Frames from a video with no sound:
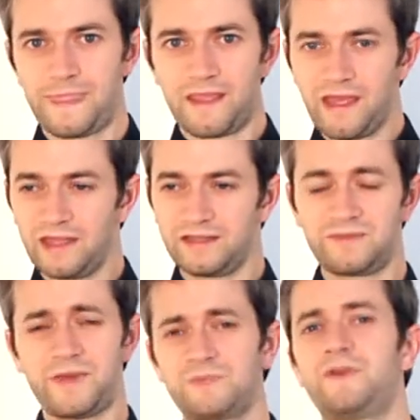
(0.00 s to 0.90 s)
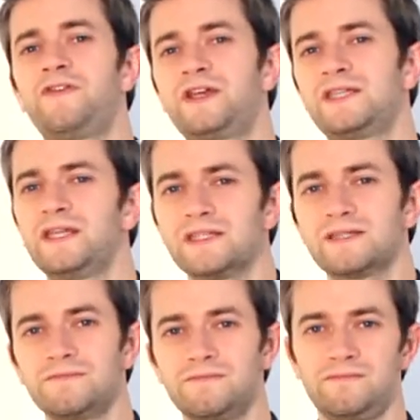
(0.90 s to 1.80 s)
and it makes perfect
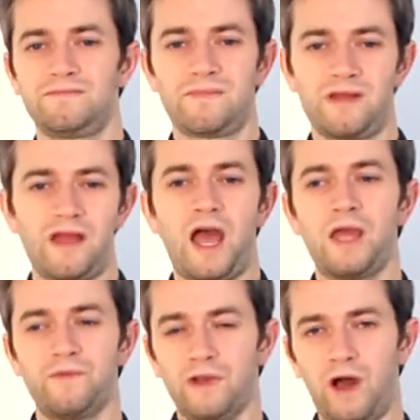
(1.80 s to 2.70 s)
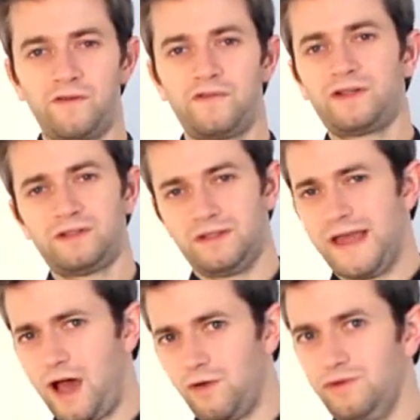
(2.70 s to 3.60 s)
sense. I will offer
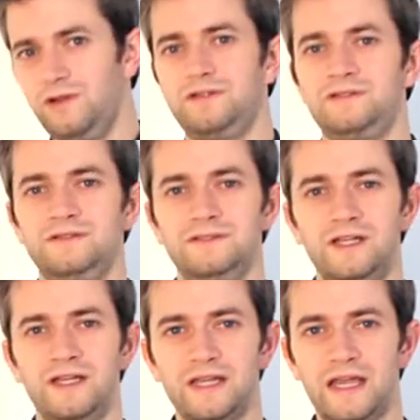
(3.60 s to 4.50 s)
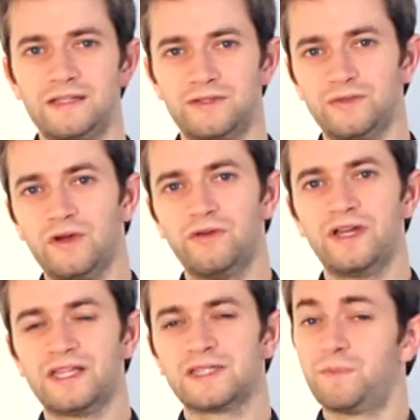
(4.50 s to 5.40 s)
now, and you know
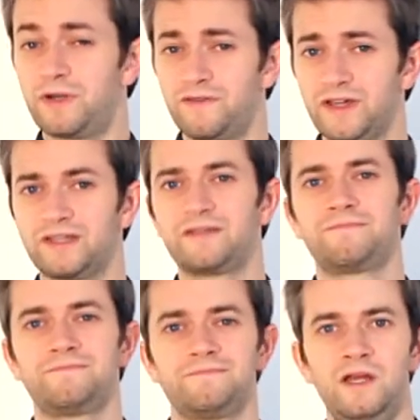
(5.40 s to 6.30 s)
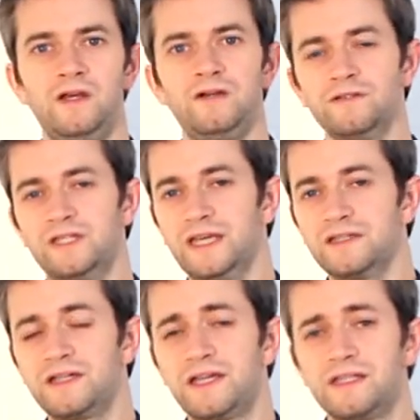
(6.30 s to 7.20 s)
it is perfect. On the
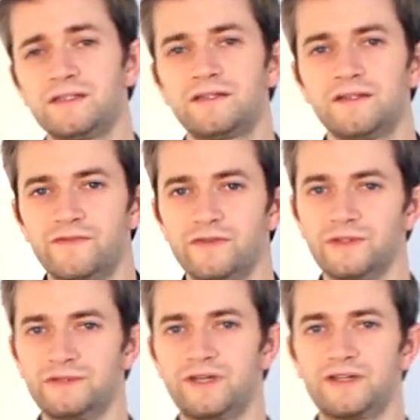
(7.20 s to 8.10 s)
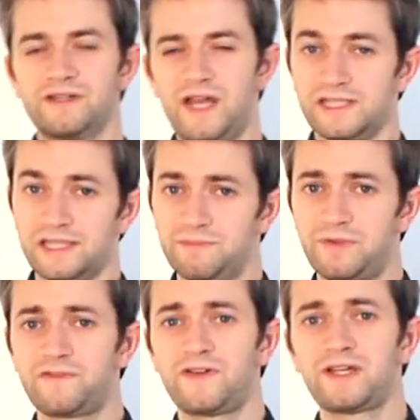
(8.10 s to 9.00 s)
other hand, if you want to recognize
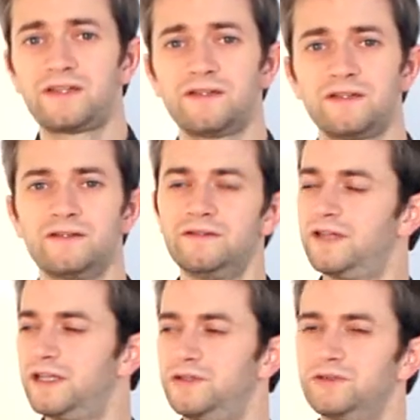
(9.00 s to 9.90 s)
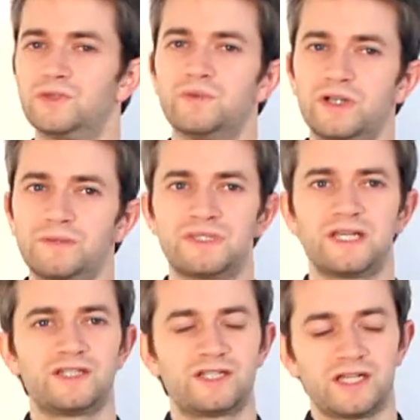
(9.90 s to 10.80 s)
imperfect, you can use verbs
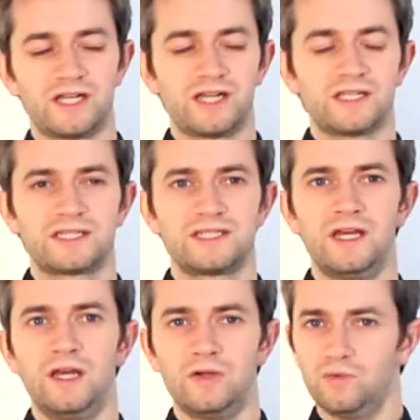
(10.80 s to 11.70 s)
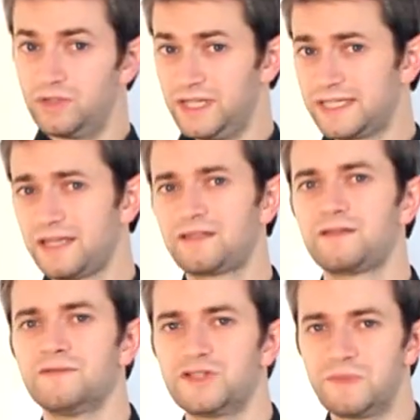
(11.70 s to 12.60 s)
such as
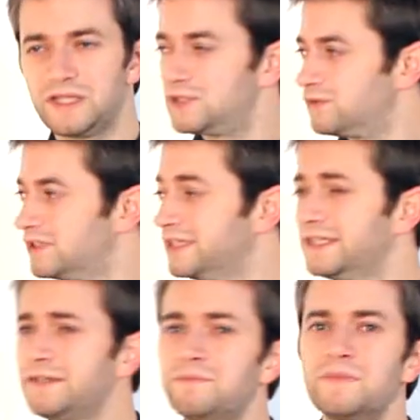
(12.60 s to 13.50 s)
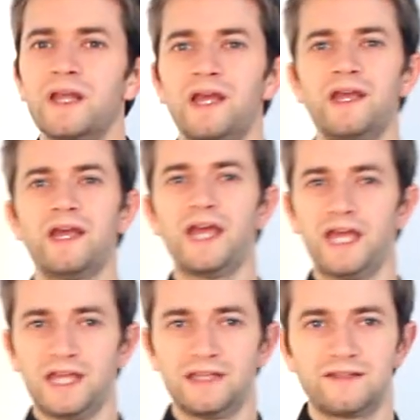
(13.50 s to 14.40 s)
uklízet, which means to clean,
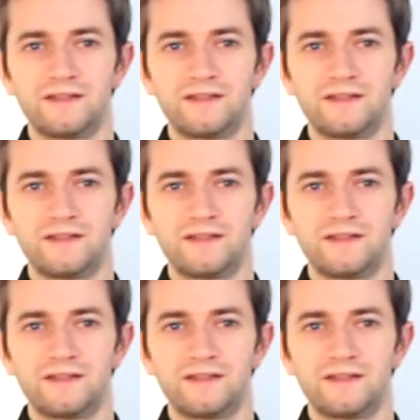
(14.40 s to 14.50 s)
and